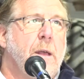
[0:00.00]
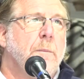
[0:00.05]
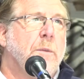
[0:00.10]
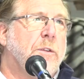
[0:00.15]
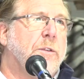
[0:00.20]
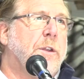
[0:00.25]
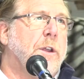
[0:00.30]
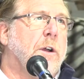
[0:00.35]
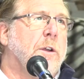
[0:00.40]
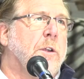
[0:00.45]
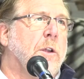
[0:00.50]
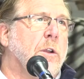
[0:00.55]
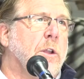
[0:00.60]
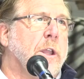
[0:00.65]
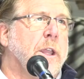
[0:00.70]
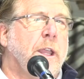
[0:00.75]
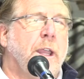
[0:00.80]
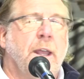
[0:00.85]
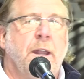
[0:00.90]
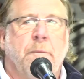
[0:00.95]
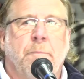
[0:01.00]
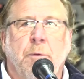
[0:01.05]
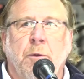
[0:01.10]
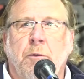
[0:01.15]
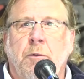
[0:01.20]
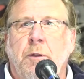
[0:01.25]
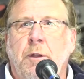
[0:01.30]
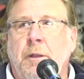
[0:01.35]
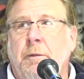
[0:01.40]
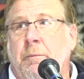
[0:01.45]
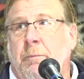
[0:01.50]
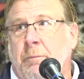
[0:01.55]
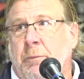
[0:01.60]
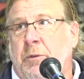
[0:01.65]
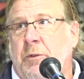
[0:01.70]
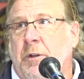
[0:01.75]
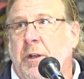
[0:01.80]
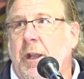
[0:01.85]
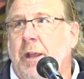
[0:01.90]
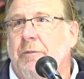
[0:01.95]
but still you're looking at a pretty
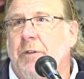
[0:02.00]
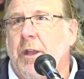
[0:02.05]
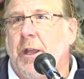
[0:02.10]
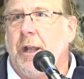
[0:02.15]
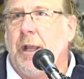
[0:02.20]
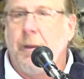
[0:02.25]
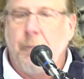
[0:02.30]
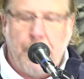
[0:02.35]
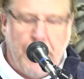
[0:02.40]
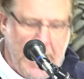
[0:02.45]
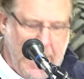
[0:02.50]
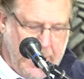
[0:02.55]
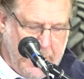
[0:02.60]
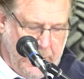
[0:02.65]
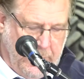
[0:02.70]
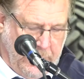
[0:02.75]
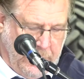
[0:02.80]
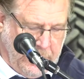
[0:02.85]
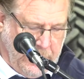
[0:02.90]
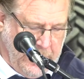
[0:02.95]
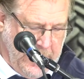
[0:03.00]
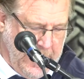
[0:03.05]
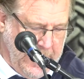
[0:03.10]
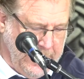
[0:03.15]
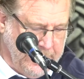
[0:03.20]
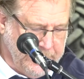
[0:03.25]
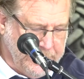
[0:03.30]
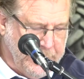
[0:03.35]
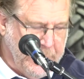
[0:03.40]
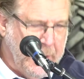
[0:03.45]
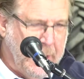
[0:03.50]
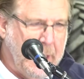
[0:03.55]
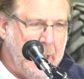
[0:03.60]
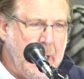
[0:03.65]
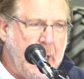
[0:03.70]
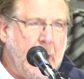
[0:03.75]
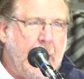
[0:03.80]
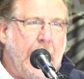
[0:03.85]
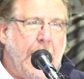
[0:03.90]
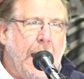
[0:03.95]
significant impact to the state.
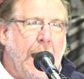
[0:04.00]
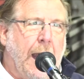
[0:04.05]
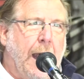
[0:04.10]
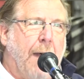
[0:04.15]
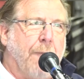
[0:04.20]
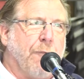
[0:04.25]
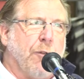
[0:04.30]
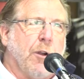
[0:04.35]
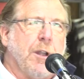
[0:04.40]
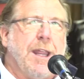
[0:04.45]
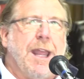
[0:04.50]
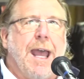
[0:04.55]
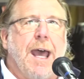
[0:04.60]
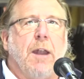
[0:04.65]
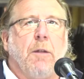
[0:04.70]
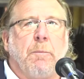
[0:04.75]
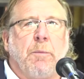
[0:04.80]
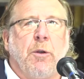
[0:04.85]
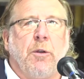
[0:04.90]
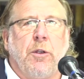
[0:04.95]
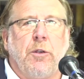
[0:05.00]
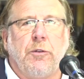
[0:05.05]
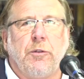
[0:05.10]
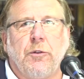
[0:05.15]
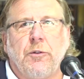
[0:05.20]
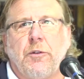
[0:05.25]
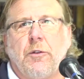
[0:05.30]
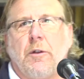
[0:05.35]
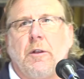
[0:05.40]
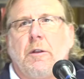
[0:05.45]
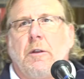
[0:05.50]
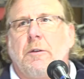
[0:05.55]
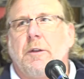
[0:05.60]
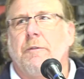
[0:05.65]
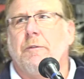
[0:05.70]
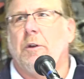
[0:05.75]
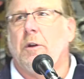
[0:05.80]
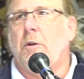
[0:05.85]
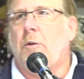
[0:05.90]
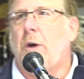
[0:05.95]
Uh, for cattle producers, a little
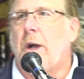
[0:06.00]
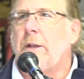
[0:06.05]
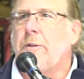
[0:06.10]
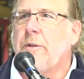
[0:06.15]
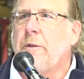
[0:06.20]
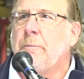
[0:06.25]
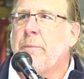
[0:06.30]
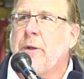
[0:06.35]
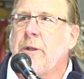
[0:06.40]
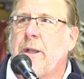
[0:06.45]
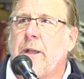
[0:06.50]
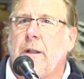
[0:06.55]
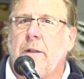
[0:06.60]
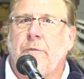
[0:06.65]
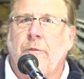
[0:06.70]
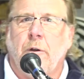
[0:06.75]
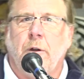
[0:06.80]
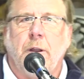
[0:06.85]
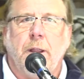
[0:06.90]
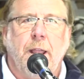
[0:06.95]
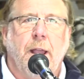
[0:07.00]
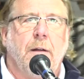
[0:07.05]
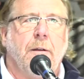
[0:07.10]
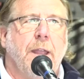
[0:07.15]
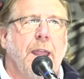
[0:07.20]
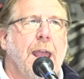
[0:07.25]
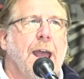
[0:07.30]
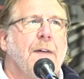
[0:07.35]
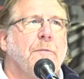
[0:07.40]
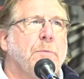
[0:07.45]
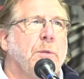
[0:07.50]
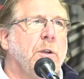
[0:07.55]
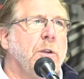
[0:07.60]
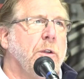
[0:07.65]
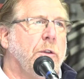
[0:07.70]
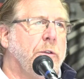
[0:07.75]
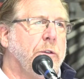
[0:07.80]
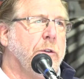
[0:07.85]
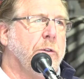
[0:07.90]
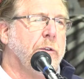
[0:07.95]
different question, particularly for our cow-calf
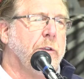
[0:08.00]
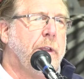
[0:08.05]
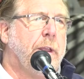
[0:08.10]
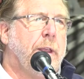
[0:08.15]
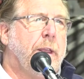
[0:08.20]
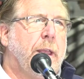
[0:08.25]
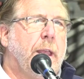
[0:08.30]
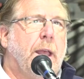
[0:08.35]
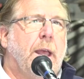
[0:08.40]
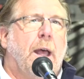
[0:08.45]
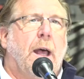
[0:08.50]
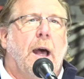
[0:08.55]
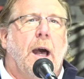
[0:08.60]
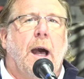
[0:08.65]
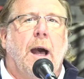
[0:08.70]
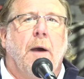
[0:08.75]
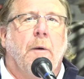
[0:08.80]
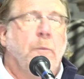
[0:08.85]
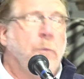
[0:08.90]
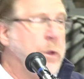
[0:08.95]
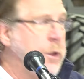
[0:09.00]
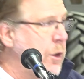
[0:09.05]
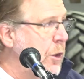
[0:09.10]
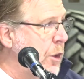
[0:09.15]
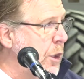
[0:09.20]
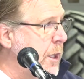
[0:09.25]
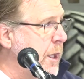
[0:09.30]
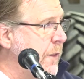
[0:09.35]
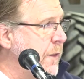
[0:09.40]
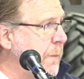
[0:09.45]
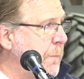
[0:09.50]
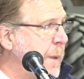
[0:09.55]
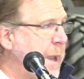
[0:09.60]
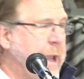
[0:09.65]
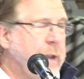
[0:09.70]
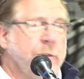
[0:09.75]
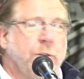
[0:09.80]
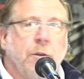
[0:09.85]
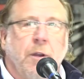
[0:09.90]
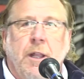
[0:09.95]
producers. Uh, when you look at the
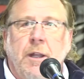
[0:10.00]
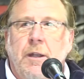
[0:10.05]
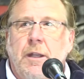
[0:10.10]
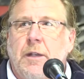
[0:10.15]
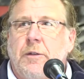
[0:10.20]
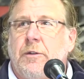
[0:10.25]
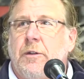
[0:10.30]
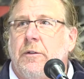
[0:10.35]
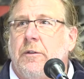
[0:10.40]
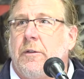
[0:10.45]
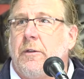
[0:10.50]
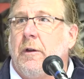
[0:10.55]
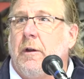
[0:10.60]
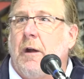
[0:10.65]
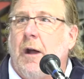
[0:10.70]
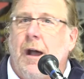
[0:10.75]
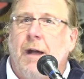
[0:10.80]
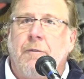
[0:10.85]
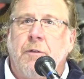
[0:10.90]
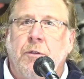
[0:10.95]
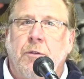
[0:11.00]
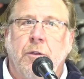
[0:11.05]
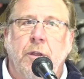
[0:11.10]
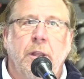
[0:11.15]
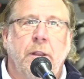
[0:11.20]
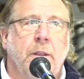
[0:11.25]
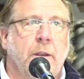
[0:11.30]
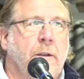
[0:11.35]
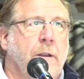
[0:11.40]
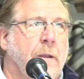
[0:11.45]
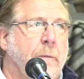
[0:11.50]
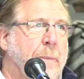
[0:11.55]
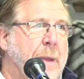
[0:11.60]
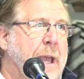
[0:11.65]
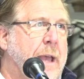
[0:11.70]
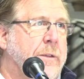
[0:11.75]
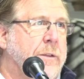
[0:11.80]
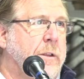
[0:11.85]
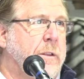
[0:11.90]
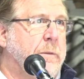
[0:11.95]
pasture conditions, they're obviously the
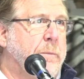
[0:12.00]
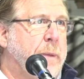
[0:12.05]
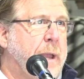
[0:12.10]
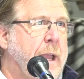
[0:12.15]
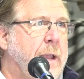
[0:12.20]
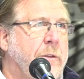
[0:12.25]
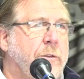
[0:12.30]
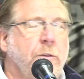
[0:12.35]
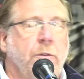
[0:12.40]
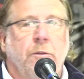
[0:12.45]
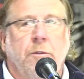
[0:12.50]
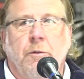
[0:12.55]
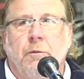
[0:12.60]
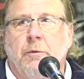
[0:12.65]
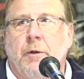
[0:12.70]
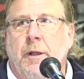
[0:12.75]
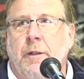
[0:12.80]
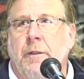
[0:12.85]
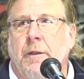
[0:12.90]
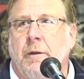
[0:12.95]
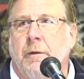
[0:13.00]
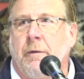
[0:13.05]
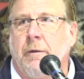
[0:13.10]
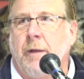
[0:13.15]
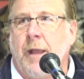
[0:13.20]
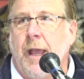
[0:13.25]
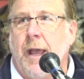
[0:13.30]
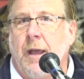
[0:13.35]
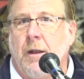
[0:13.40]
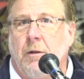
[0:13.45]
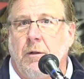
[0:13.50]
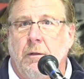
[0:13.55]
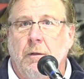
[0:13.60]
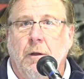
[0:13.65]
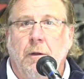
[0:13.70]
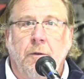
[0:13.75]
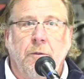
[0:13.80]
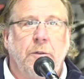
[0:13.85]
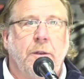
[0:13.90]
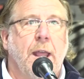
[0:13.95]
capacity of the pastures to run their cattle
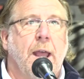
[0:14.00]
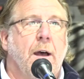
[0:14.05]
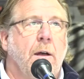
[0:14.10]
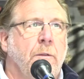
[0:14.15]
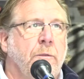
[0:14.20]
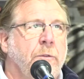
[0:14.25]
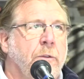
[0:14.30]
are down